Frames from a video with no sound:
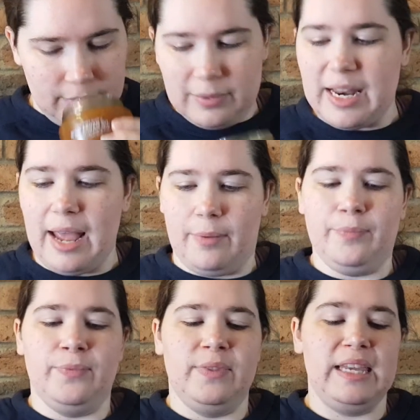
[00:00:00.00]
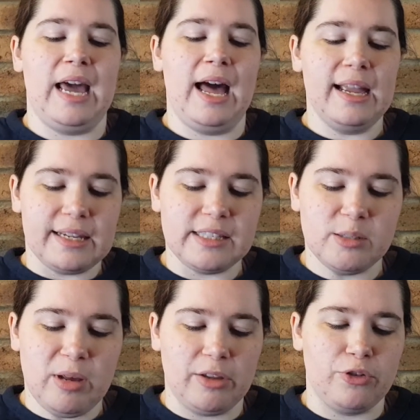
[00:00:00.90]
Now the argan
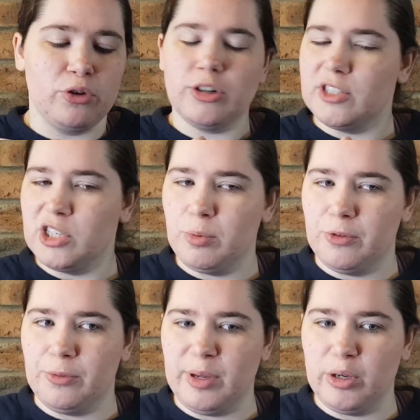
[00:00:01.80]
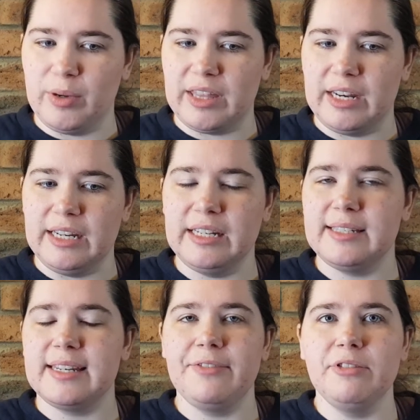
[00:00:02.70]
smell, if you're not super familiar with it, it
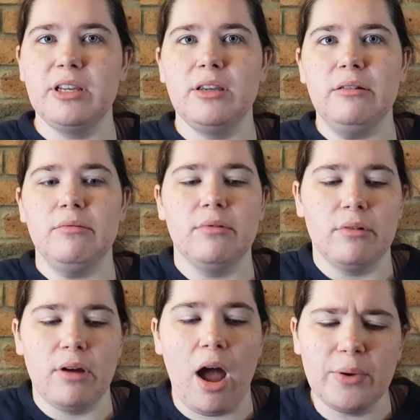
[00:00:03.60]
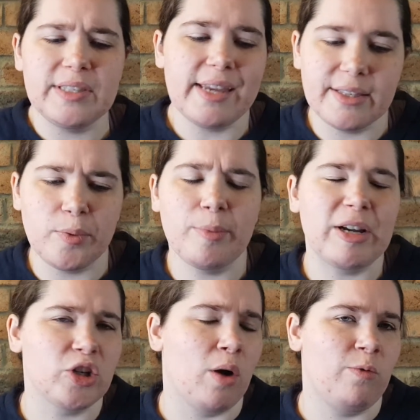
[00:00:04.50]
is definitely, I would say it's one of my
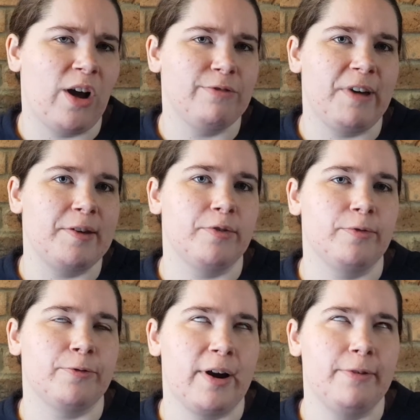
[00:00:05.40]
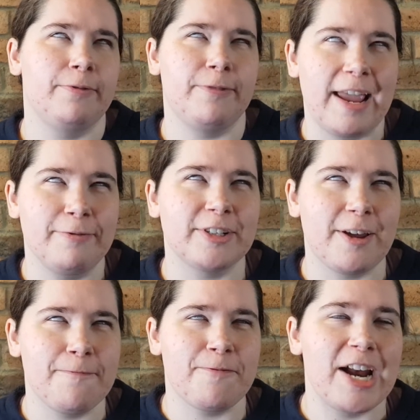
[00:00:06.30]
top five favorite
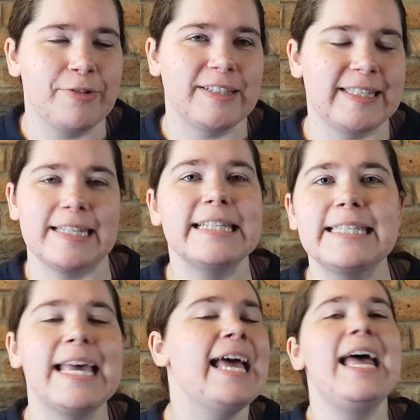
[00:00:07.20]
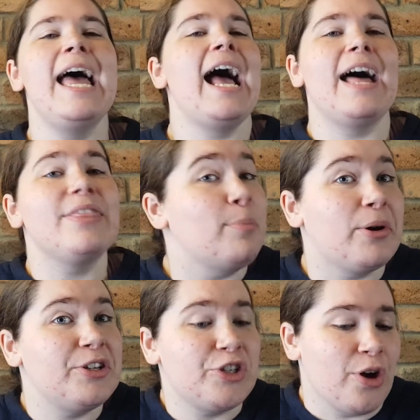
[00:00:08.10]
fragrances at the
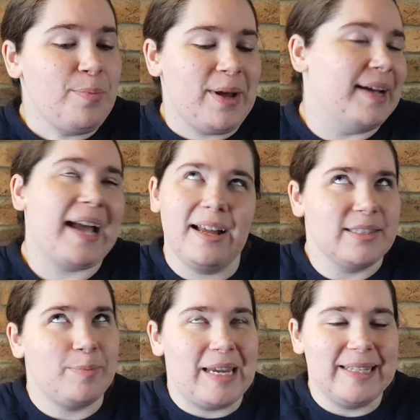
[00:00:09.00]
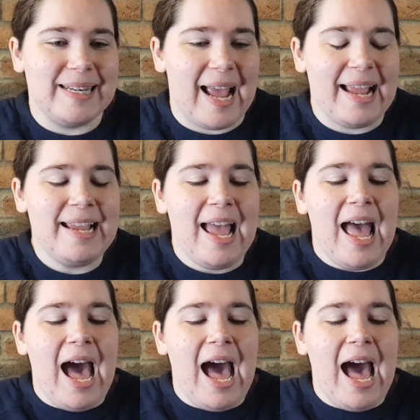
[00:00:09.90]
body shop. I can't speak today.